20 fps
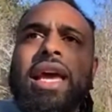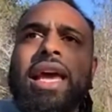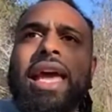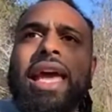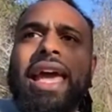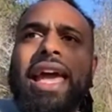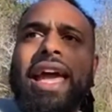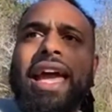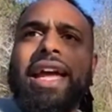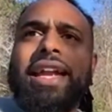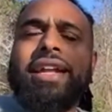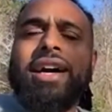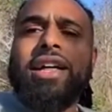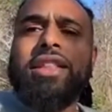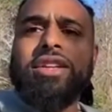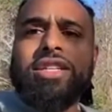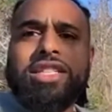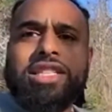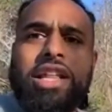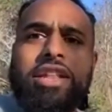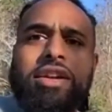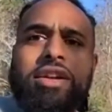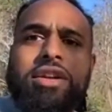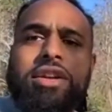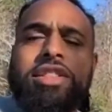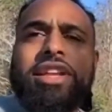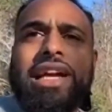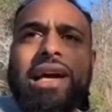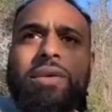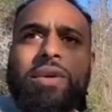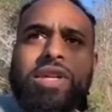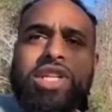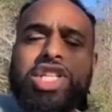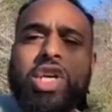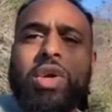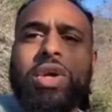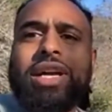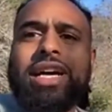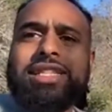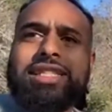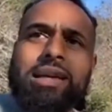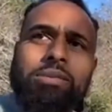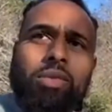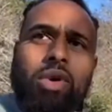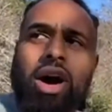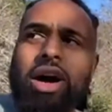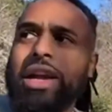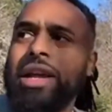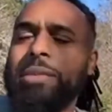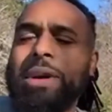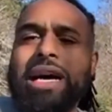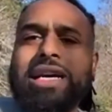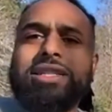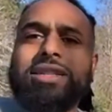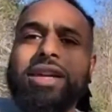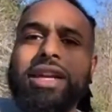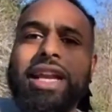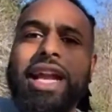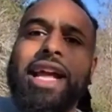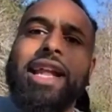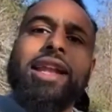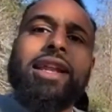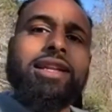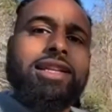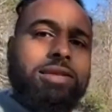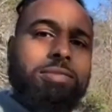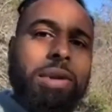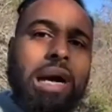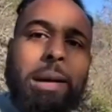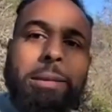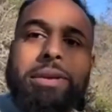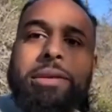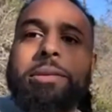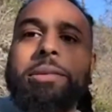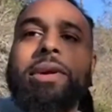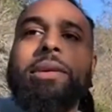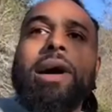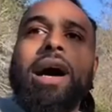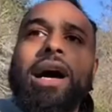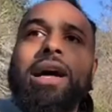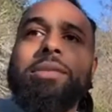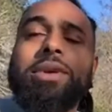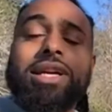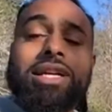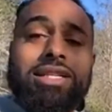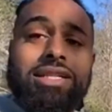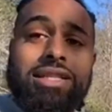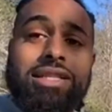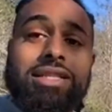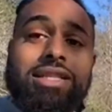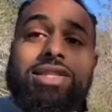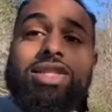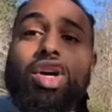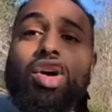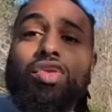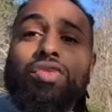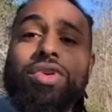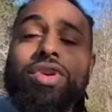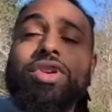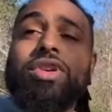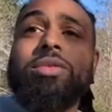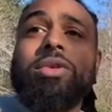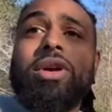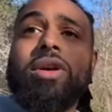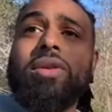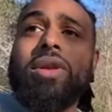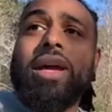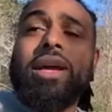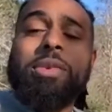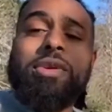And uh, there's another thing I want to show you guys. I'm walking past here again and it just popped up in my mind because this is so real, bro.